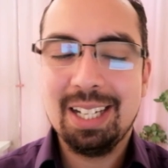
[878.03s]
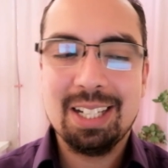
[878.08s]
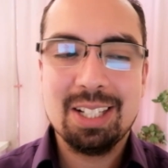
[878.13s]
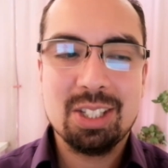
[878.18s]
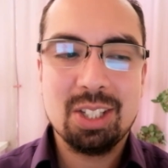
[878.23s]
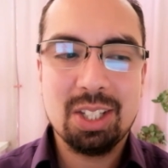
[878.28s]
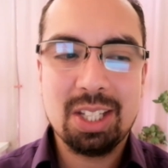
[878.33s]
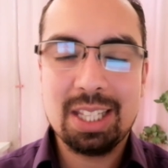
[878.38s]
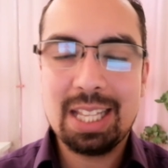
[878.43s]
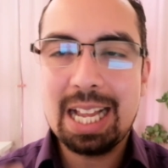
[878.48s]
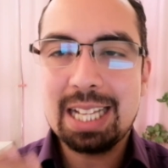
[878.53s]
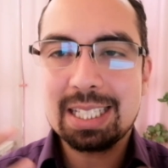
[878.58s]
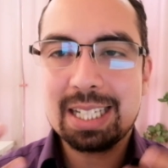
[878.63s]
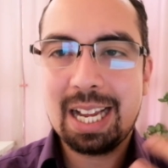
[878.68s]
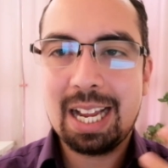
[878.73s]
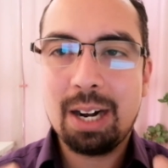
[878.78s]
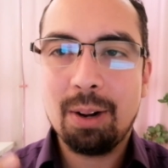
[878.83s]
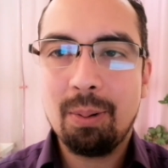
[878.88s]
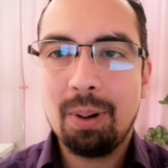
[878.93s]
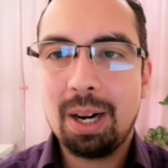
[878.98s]
So that's
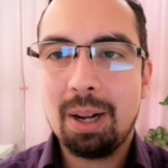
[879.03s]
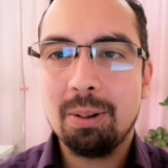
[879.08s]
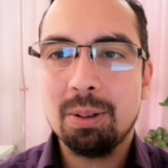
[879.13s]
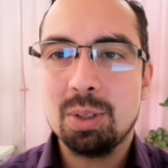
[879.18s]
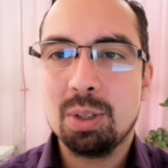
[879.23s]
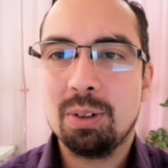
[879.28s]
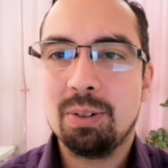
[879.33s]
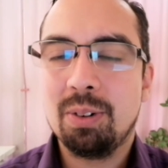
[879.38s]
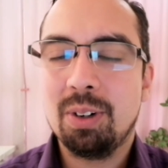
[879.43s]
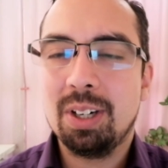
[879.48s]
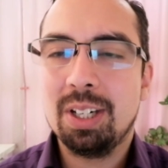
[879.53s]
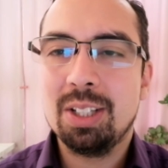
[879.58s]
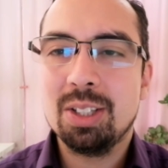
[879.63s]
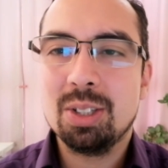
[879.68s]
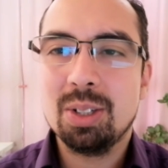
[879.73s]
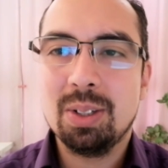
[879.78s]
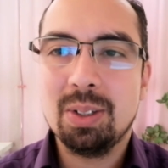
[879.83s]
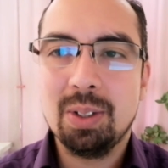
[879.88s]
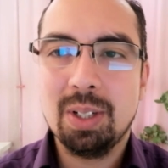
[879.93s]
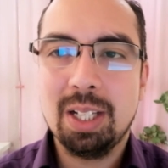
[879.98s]
kind of what I was referring
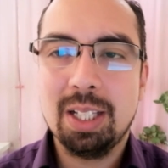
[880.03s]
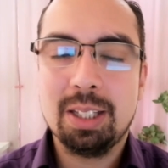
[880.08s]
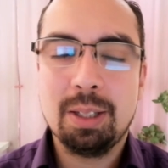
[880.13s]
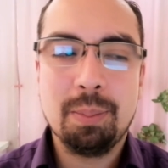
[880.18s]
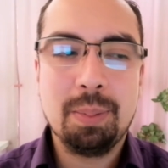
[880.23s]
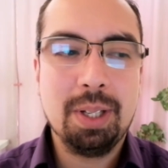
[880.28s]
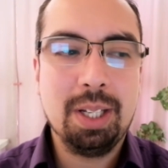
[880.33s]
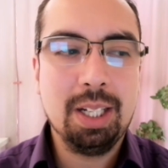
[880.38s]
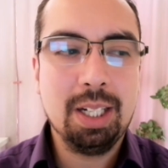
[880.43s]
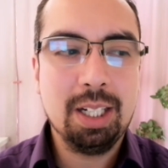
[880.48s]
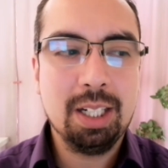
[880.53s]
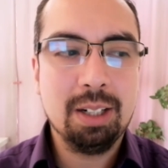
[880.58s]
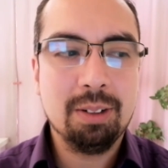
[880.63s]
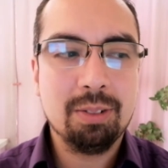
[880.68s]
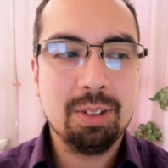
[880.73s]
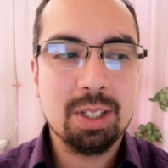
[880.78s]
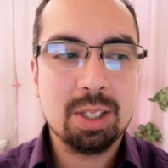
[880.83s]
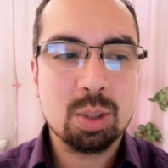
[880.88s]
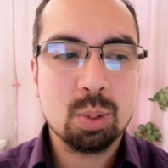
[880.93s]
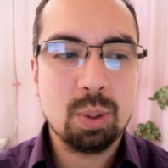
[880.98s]
to at the beginning of
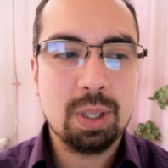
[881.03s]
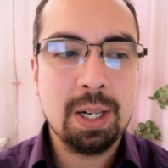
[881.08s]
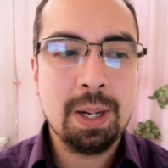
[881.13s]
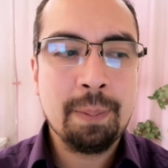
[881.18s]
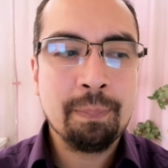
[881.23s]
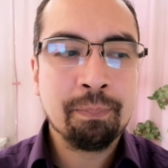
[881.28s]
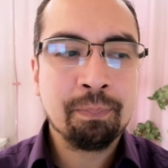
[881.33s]
this one.